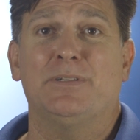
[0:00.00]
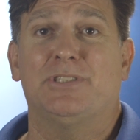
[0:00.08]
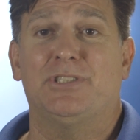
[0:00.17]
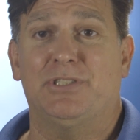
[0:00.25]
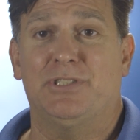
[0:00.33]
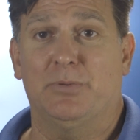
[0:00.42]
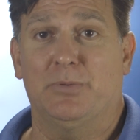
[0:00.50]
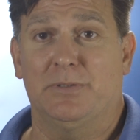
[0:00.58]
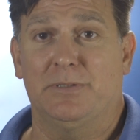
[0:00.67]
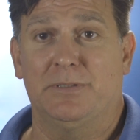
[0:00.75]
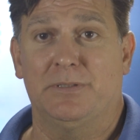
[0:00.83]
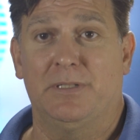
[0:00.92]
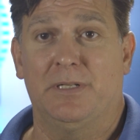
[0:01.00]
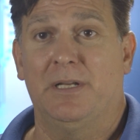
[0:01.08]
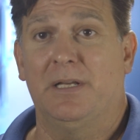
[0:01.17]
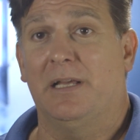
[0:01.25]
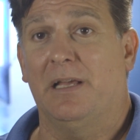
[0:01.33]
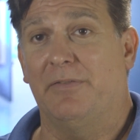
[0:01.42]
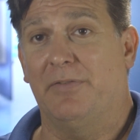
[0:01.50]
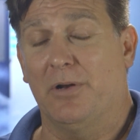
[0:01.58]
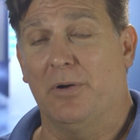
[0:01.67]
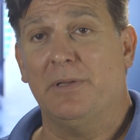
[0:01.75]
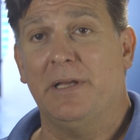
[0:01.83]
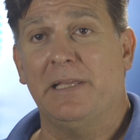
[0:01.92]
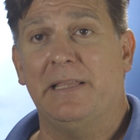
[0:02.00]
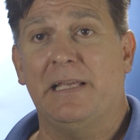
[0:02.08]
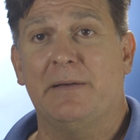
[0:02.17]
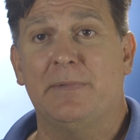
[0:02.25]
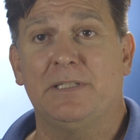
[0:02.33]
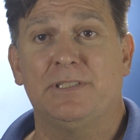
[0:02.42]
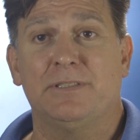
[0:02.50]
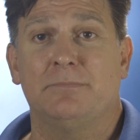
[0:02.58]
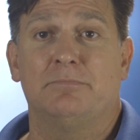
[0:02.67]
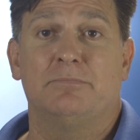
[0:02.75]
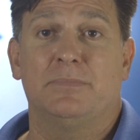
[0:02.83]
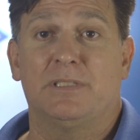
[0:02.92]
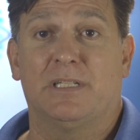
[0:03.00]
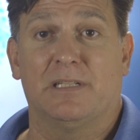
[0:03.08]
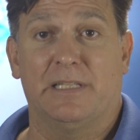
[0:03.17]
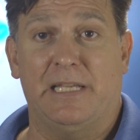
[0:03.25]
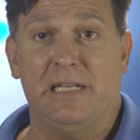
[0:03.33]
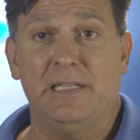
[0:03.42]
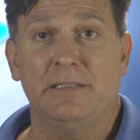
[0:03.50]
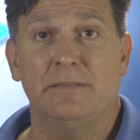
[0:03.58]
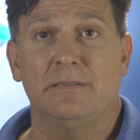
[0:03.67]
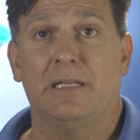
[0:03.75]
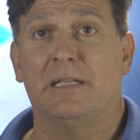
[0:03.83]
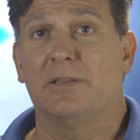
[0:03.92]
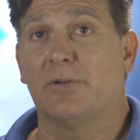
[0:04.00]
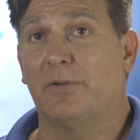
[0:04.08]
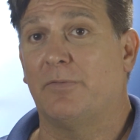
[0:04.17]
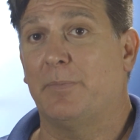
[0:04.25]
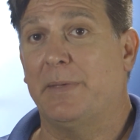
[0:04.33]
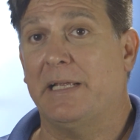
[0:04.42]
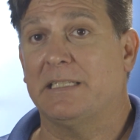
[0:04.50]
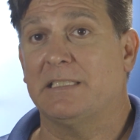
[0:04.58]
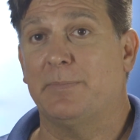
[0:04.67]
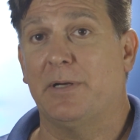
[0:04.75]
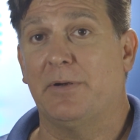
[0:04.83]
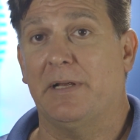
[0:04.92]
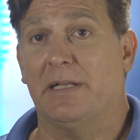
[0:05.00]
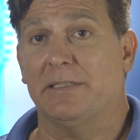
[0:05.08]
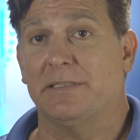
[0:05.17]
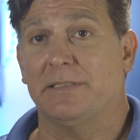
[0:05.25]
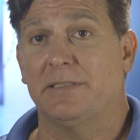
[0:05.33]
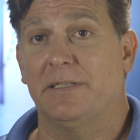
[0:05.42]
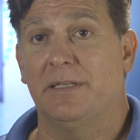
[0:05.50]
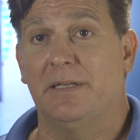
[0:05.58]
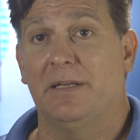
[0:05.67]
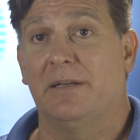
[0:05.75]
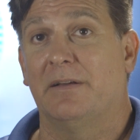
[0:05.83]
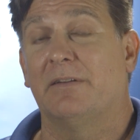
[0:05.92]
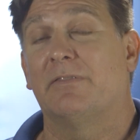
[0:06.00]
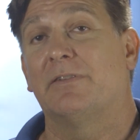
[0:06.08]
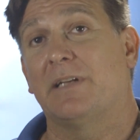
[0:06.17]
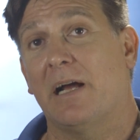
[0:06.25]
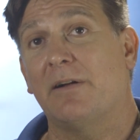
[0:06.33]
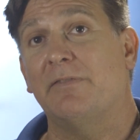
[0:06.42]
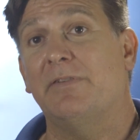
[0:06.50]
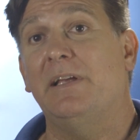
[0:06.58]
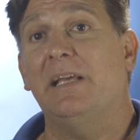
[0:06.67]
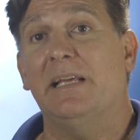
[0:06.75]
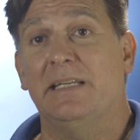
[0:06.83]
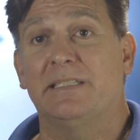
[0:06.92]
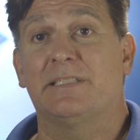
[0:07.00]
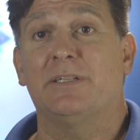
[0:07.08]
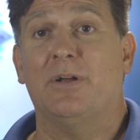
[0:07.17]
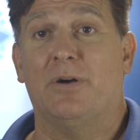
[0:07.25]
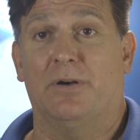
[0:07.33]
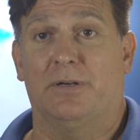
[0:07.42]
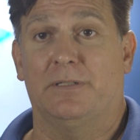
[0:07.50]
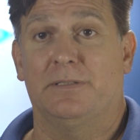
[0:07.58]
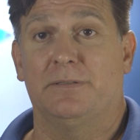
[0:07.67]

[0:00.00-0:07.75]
and shoot. If you don't like the image, delete it and learn from the experience. Photography is an art,